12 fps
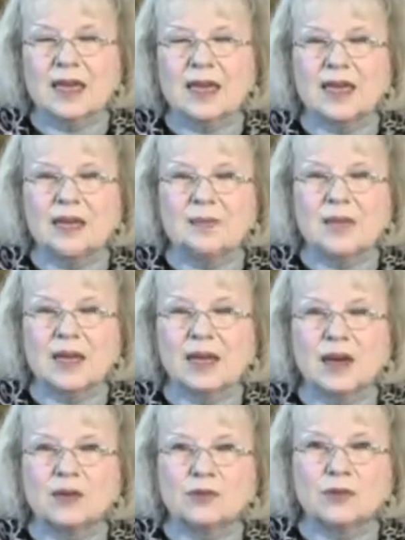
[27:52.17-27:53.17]
and may
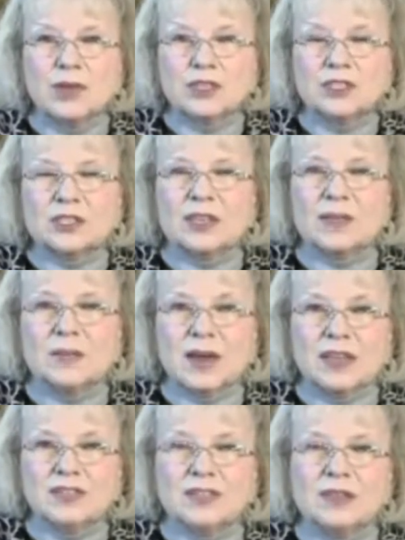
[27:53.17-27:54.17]
God richly
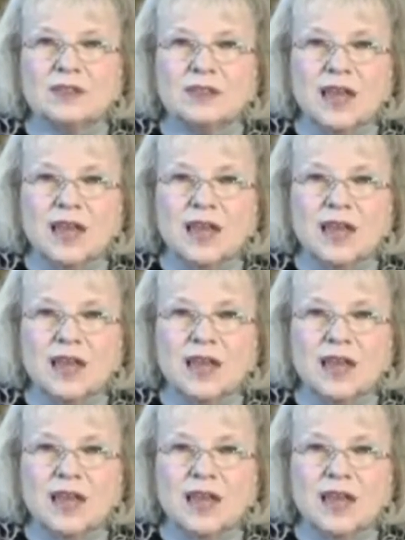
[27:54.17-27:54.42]
bless you and